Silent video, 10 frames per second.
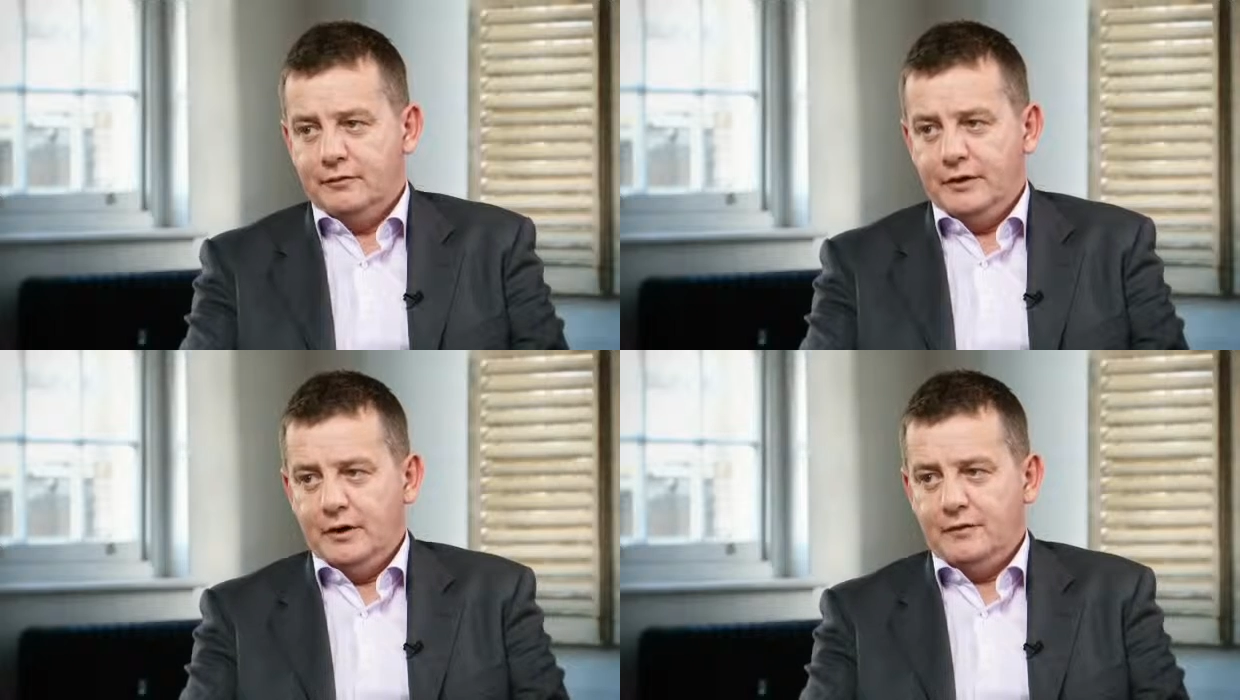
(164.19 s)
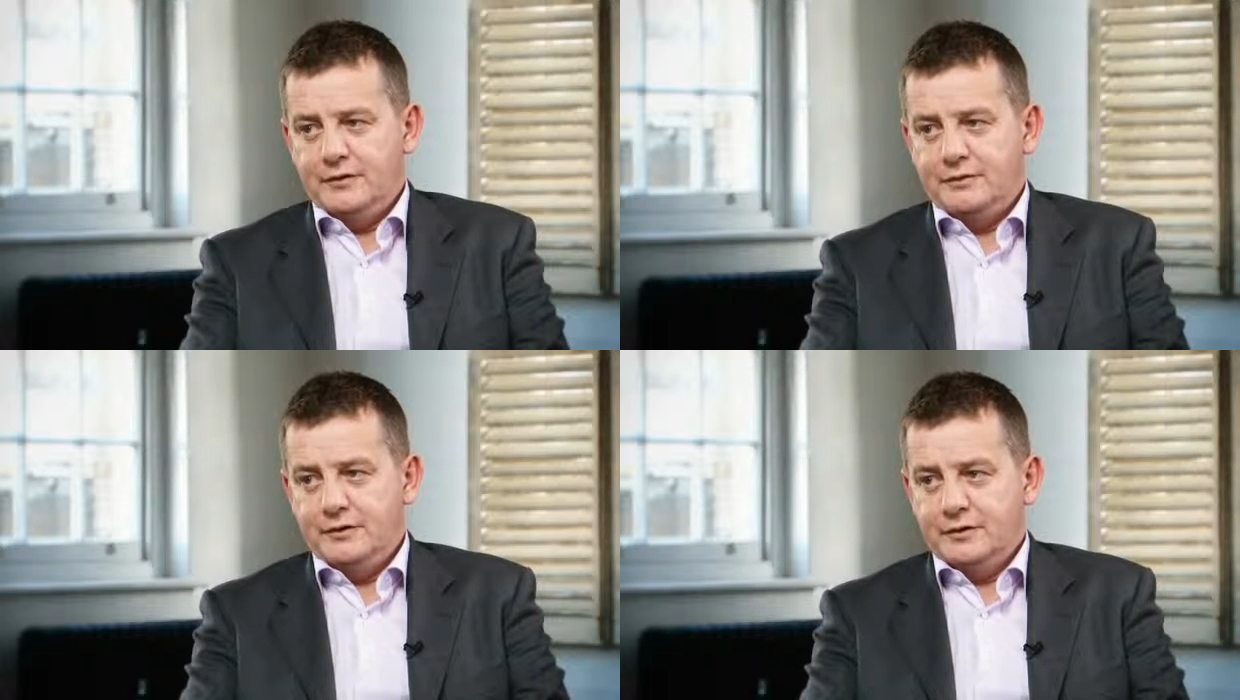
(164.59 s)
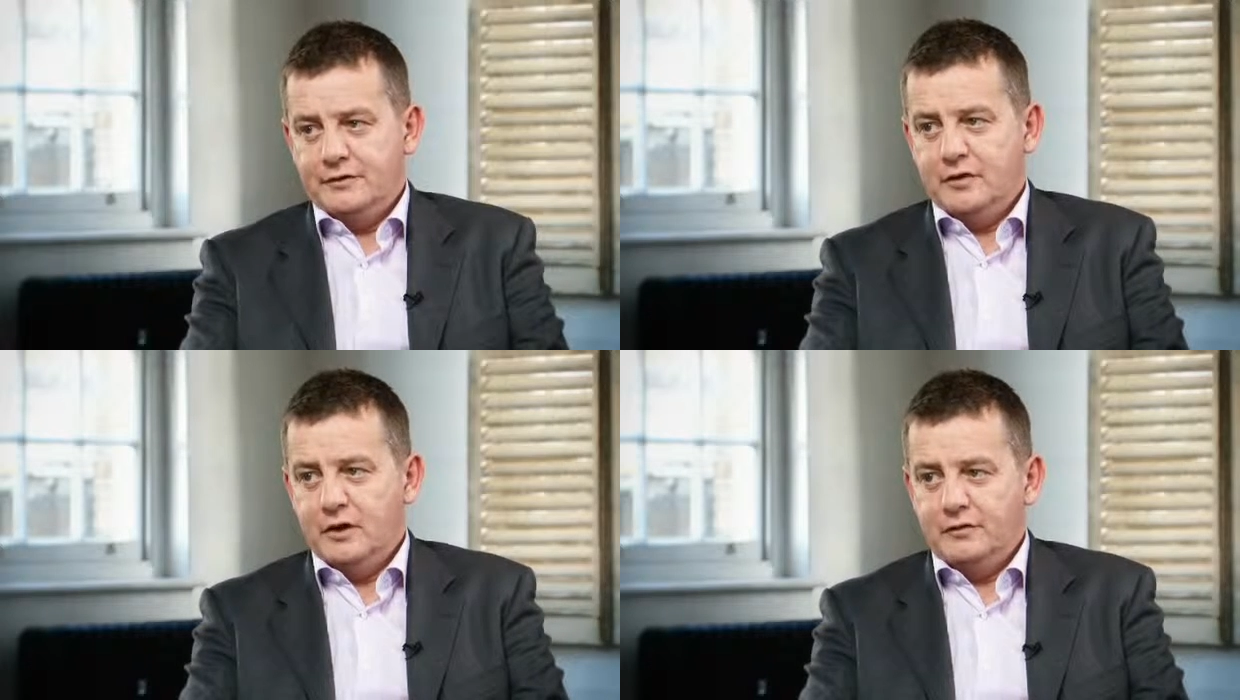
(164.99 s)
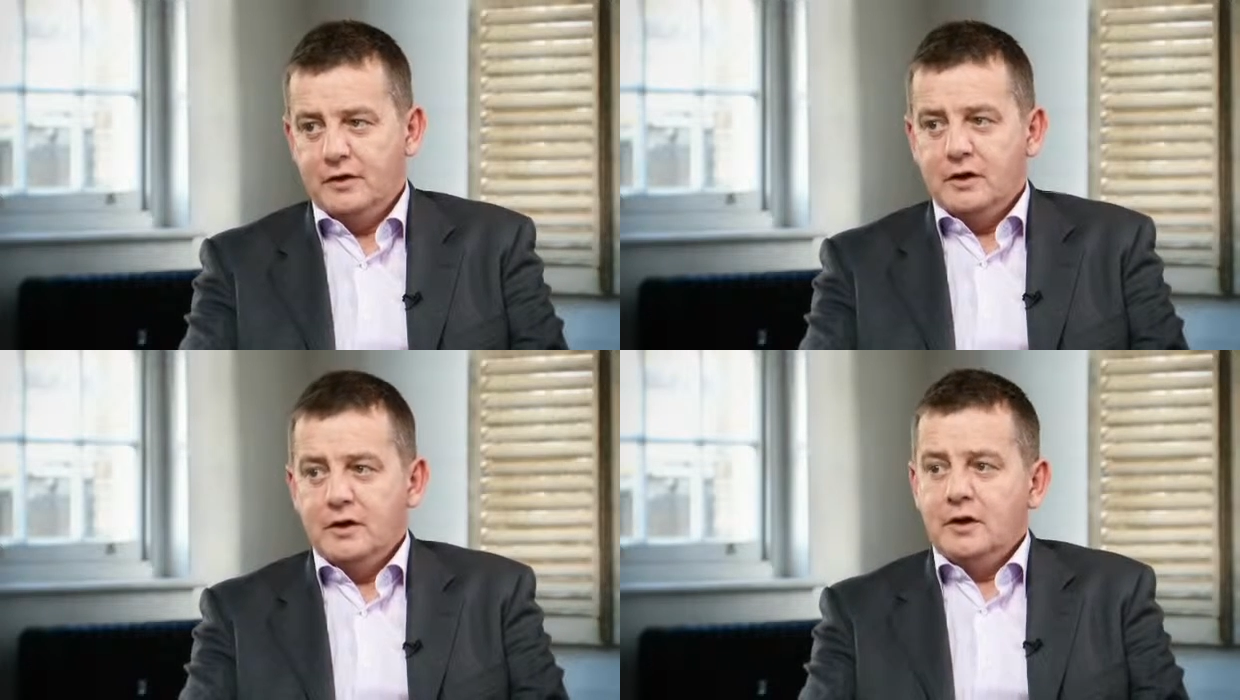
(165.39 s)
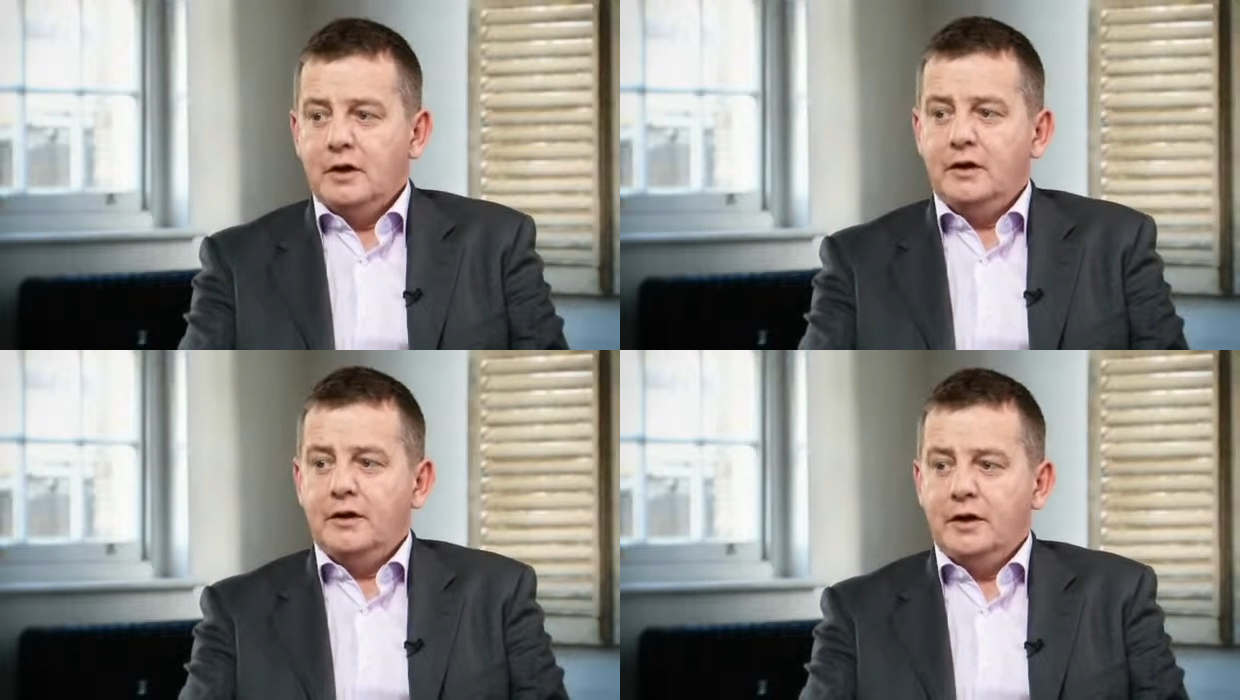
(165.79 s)
via Office 365,
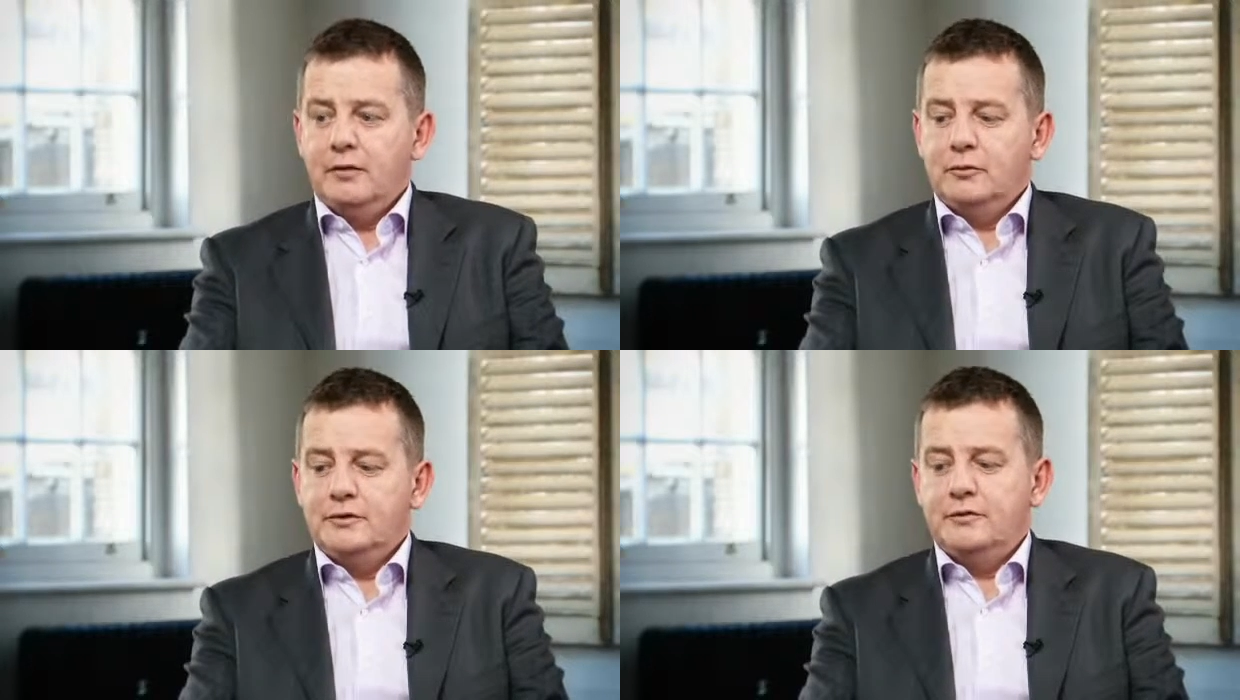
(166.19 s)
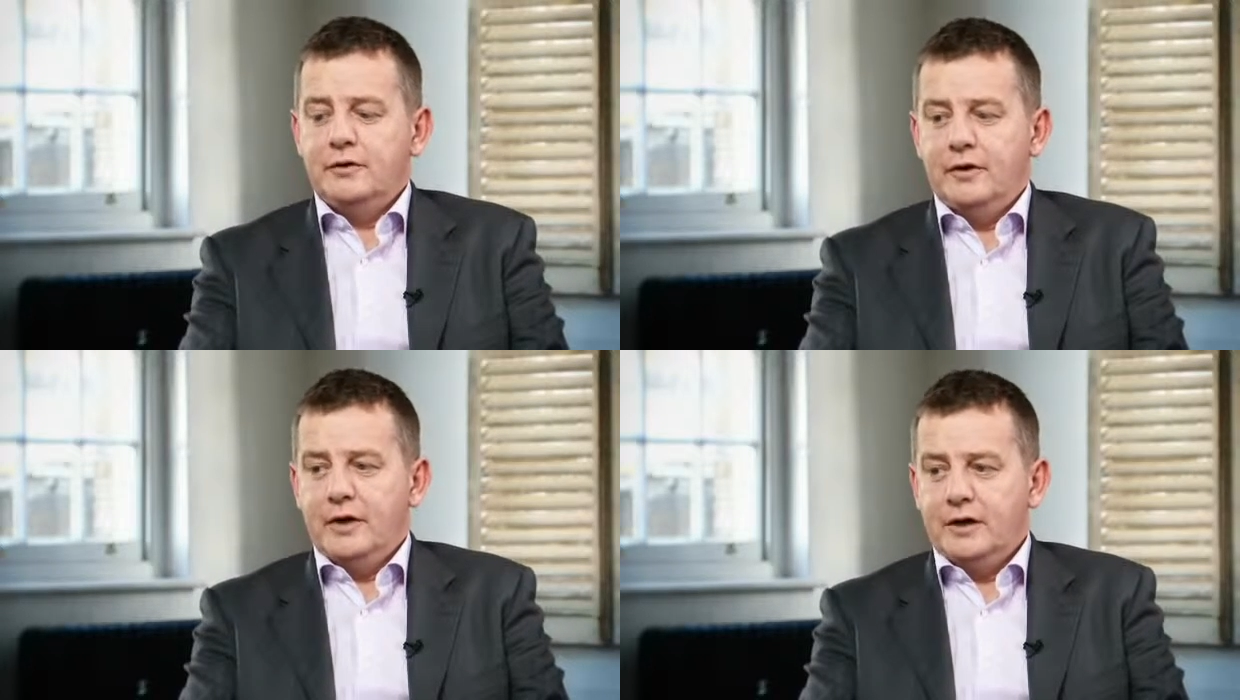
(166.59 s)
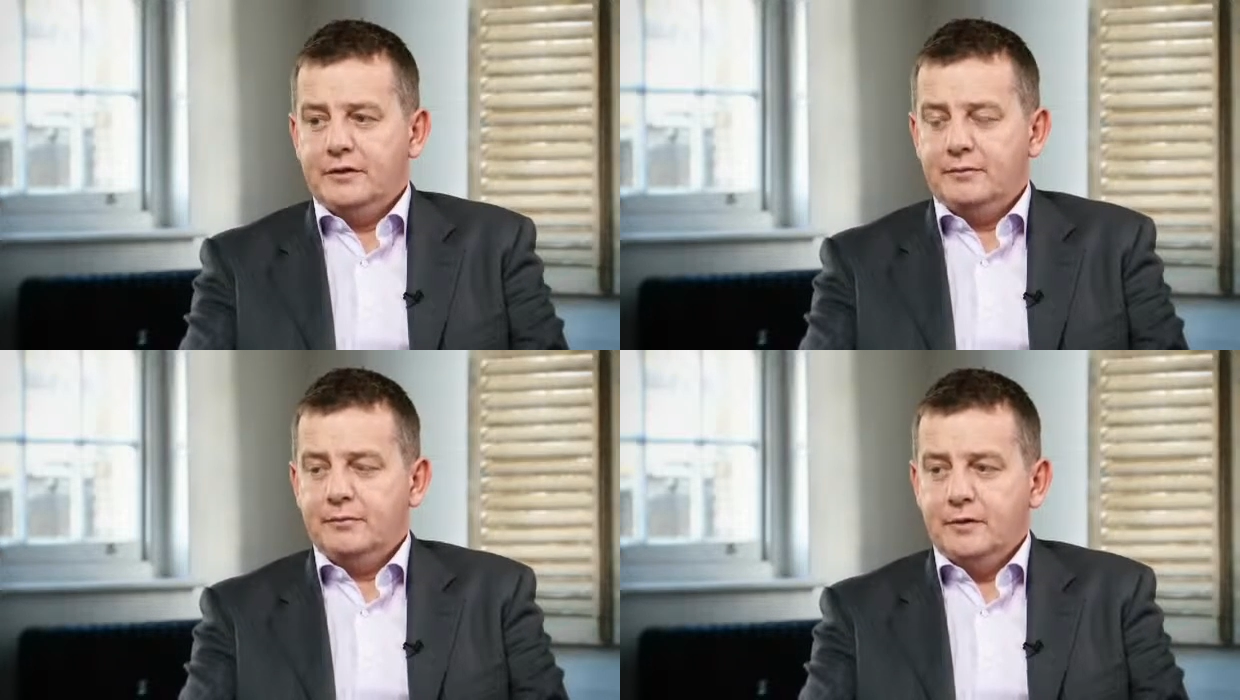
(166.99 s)
and then once you've done that,